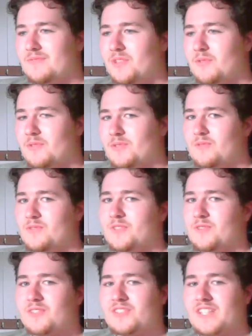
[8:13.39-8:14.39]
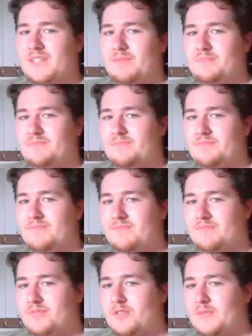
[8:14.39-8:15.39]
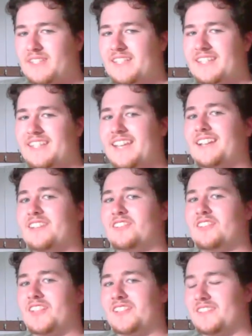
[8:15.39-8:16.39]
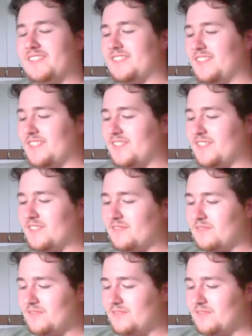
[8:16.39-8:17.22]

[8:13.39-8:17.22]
who was also asleep, probably didn't get a good night. I don't know.